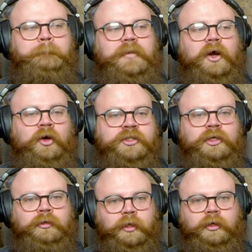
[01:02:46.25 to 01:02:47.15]
But also,
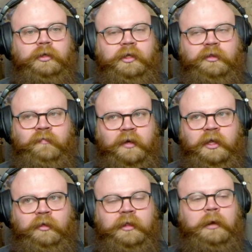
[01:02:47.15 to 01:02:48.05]
literally, the
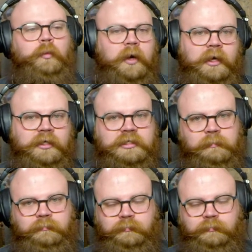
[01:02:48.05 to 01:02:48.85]
video that I'm waiting to